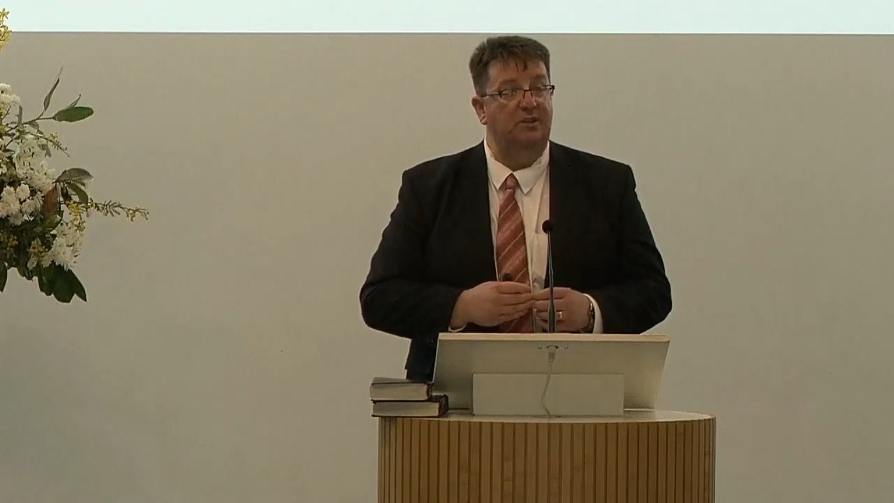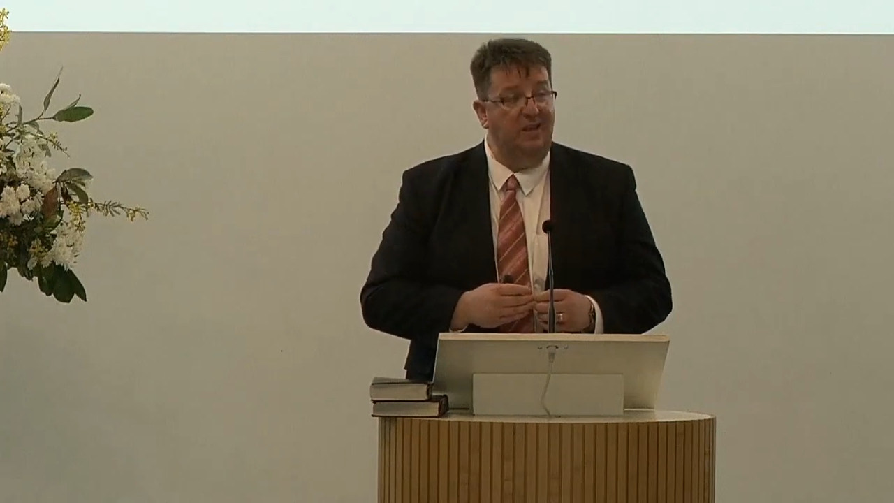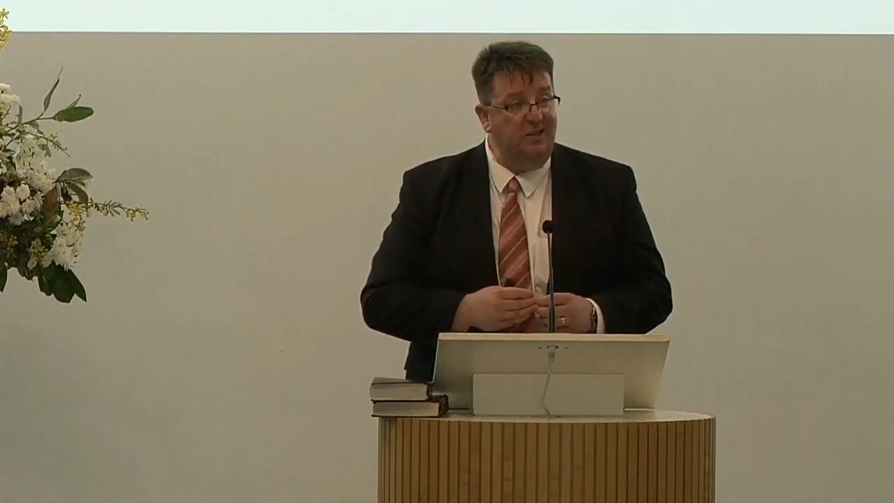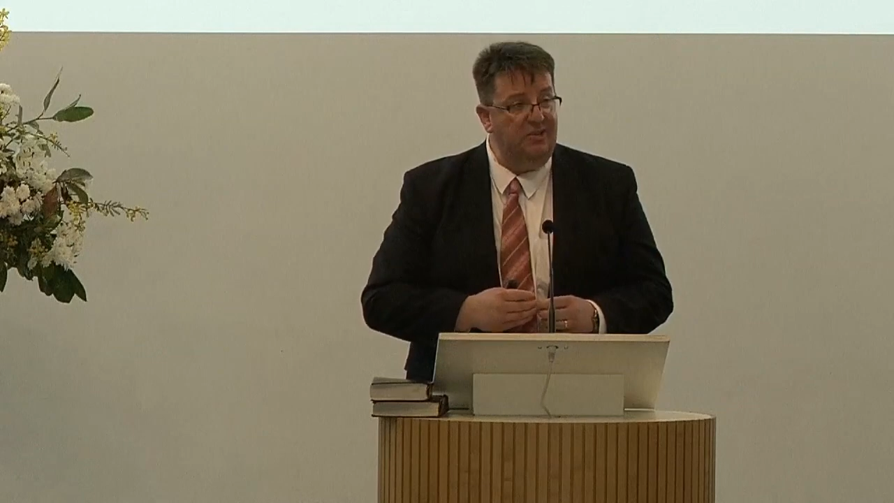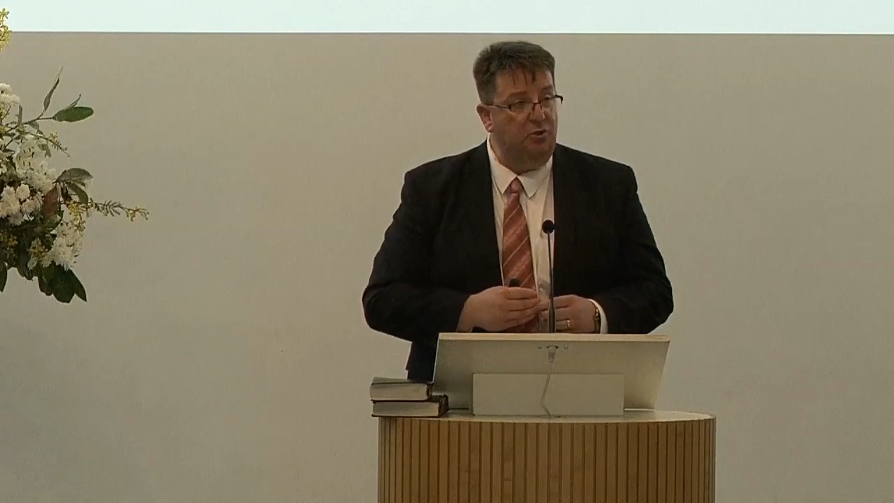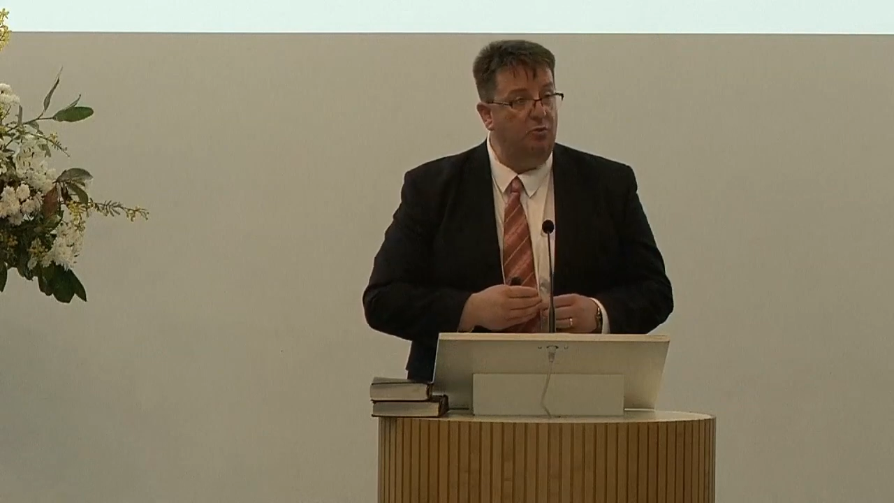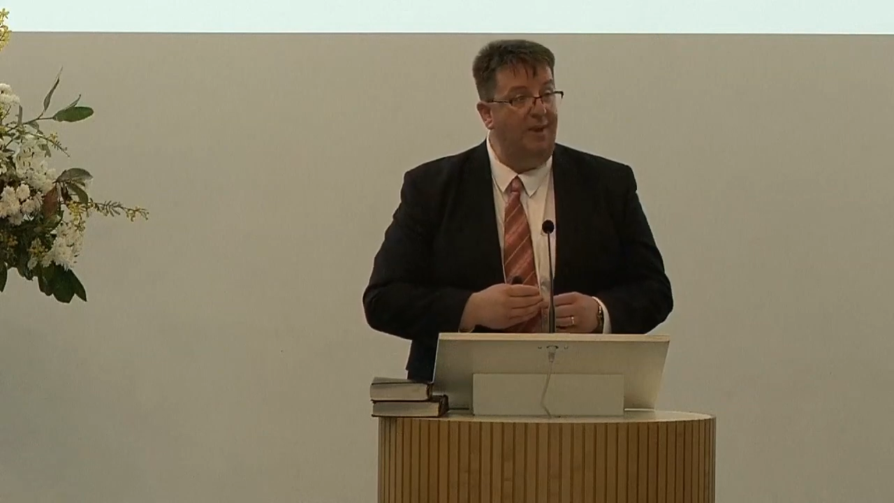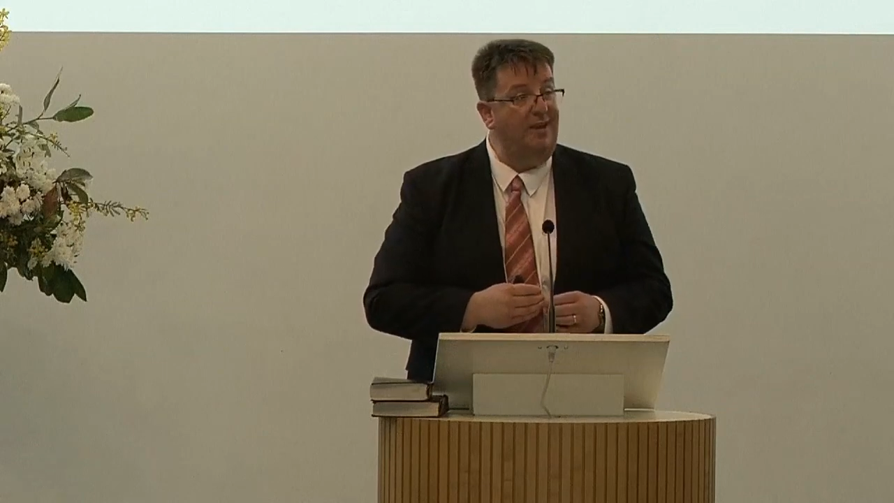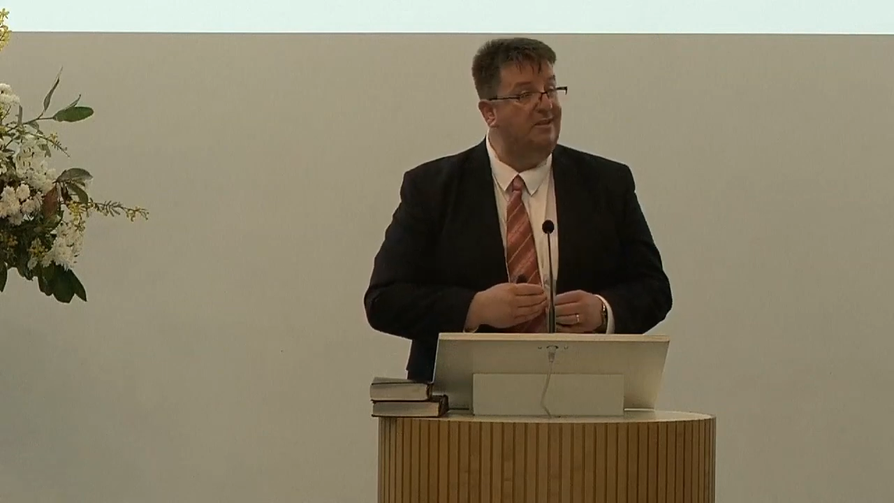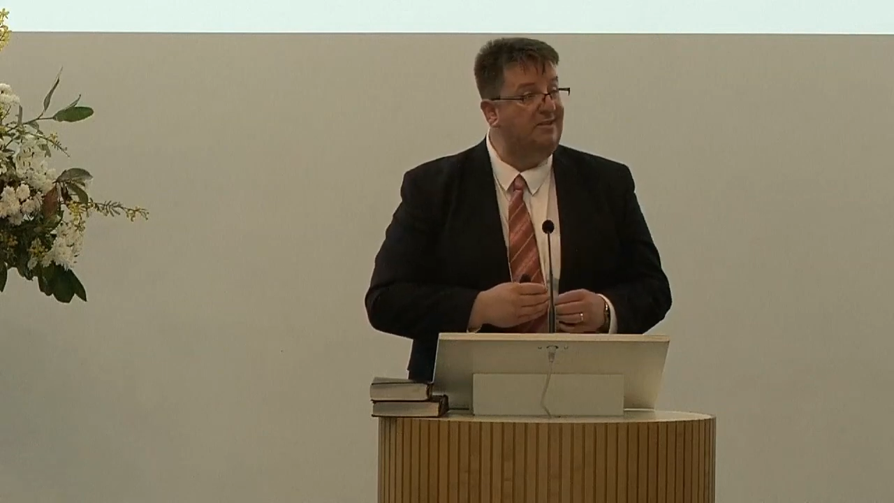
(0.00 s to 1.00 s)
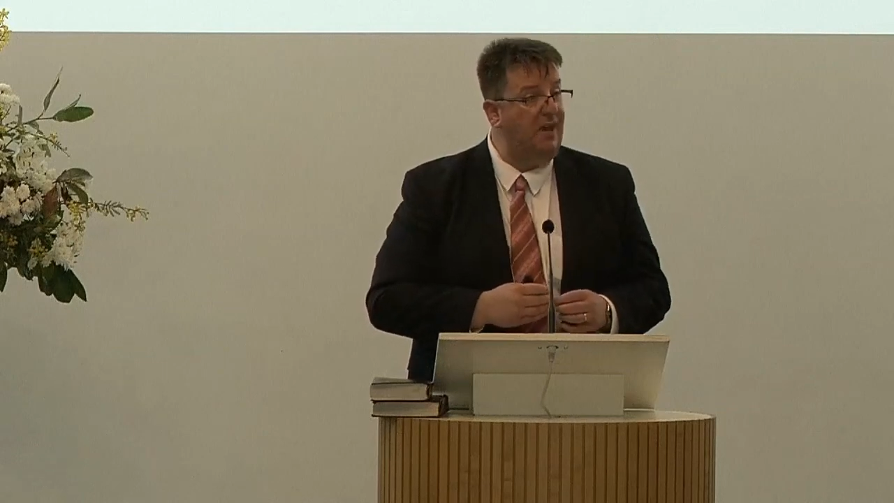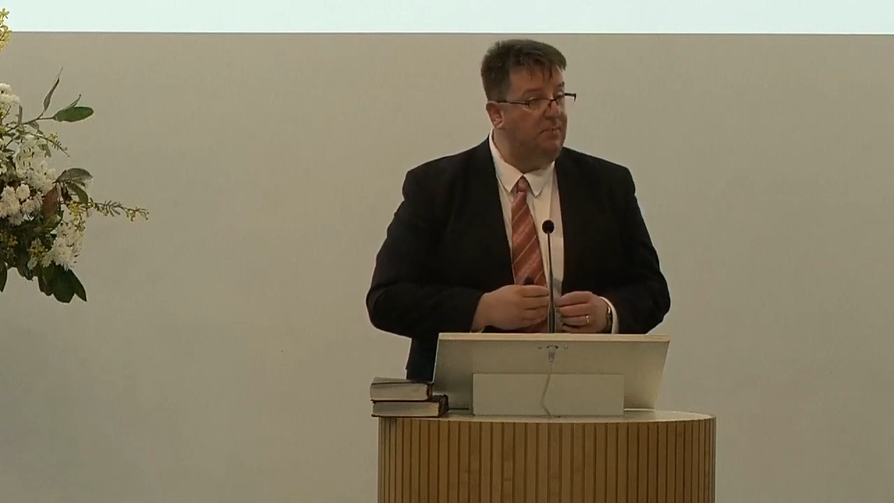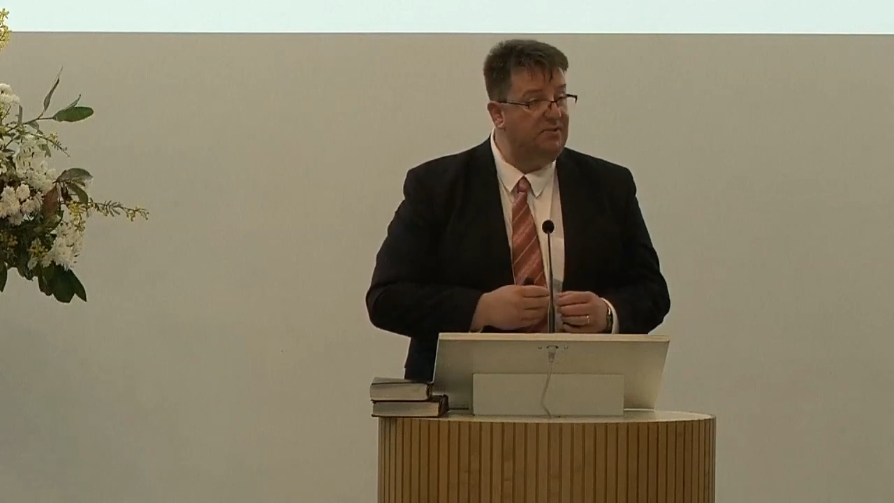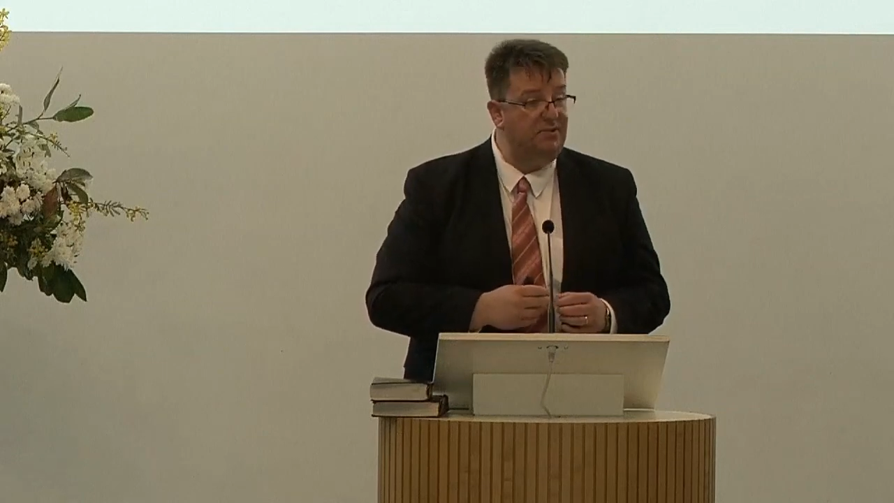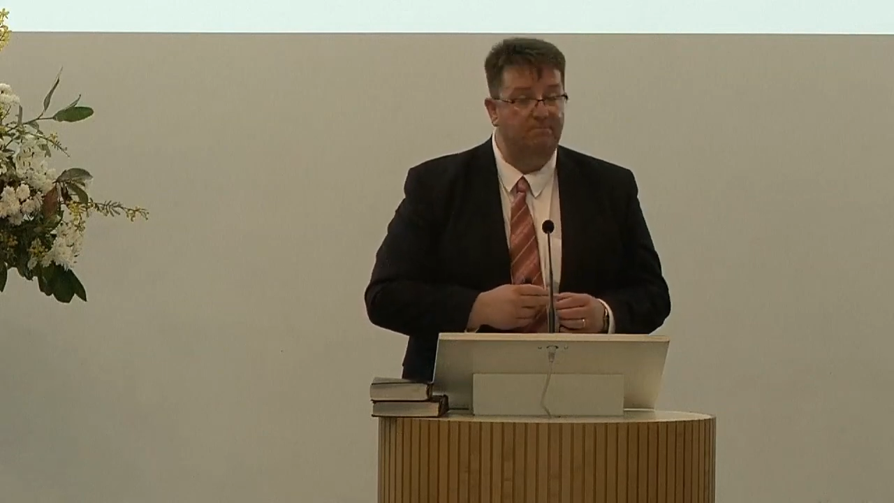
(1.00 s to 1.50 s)
easy to make the
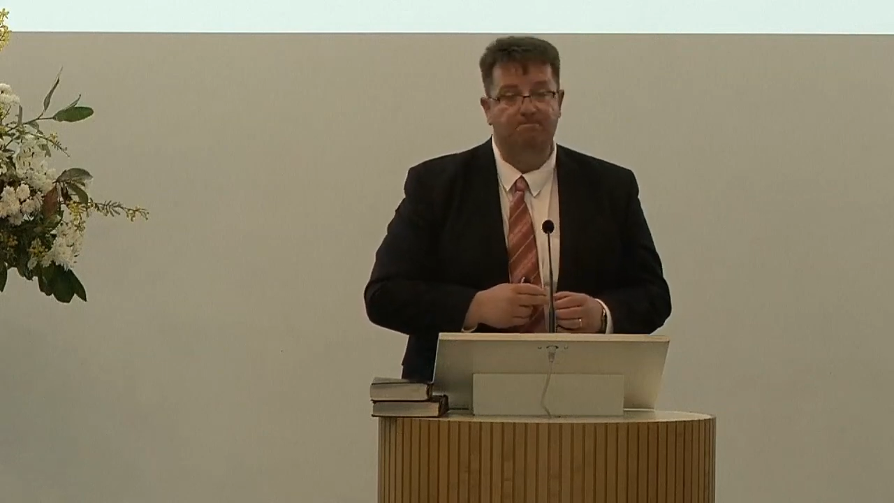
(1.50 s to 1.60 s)
steps,